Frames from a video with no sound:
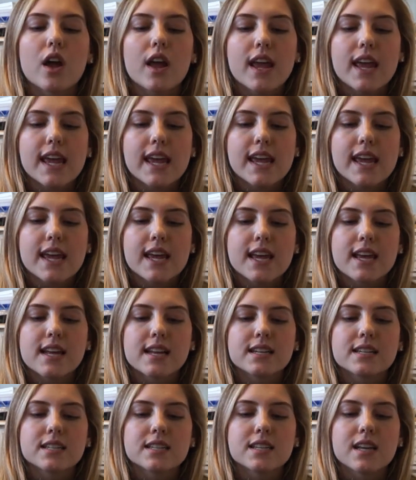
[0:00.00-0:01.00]

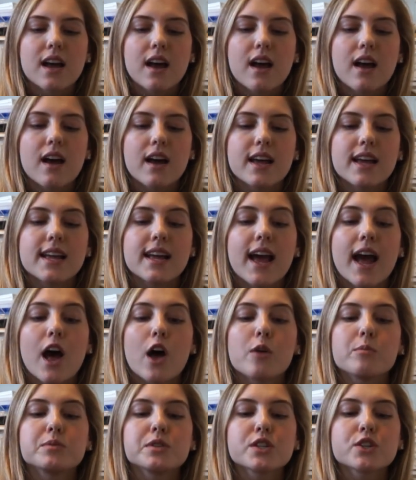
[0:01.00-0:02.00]
And it
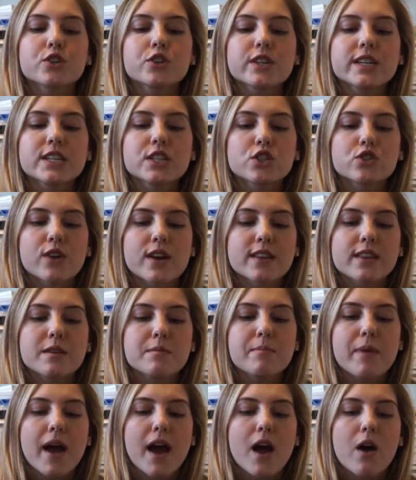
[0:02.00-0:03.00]
helps increase strength and
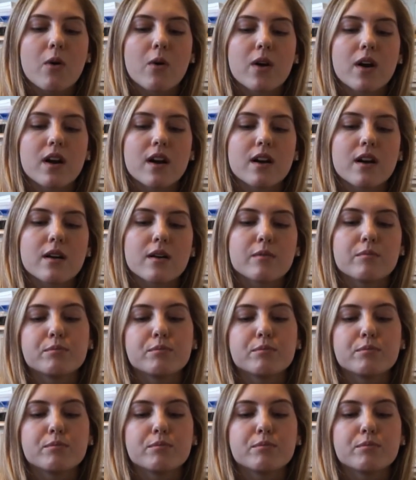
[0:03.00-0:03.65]
power,